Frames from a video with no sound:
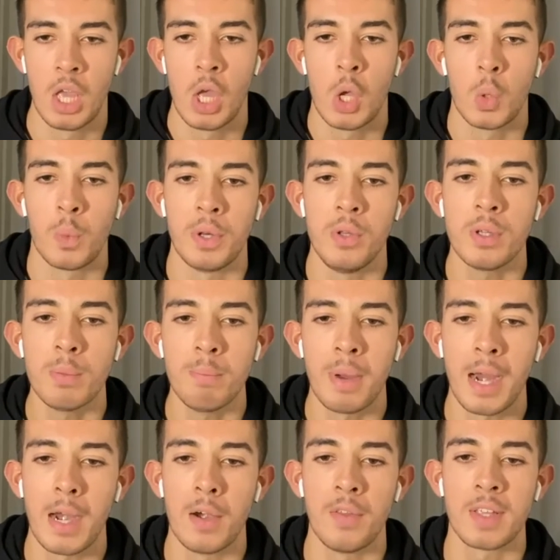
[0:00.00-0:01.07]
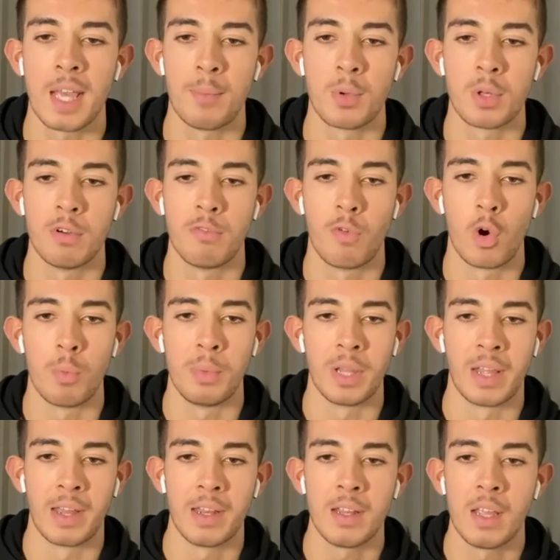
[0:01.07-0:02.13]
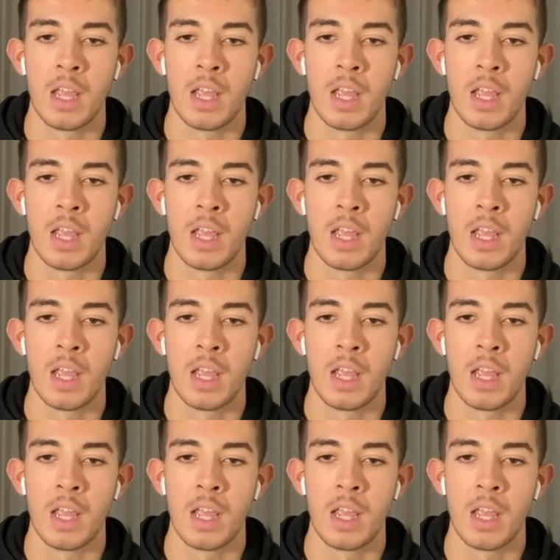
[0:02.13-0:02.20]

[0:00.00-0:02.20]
When you compare the chemical formulae